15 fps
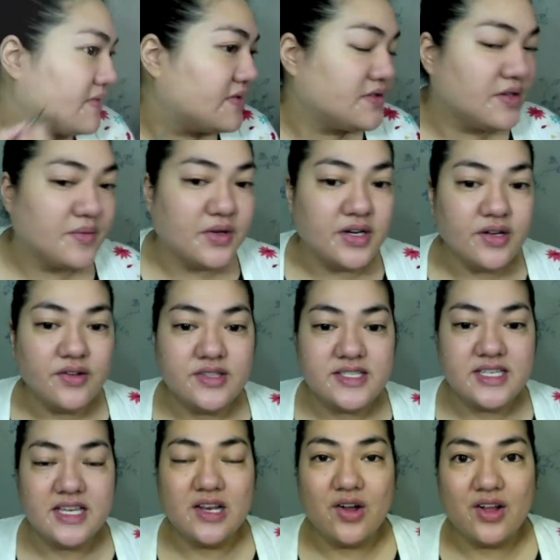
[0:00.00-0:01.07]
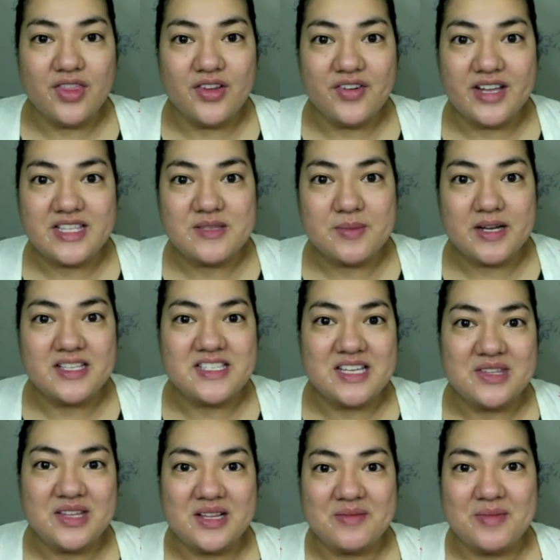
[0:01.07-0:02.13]
So I'm gonna conceal all the red spots
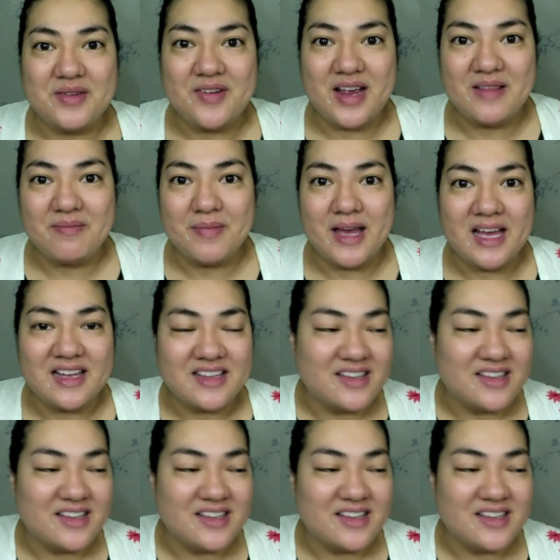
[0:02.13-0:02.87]
and I'll be right back.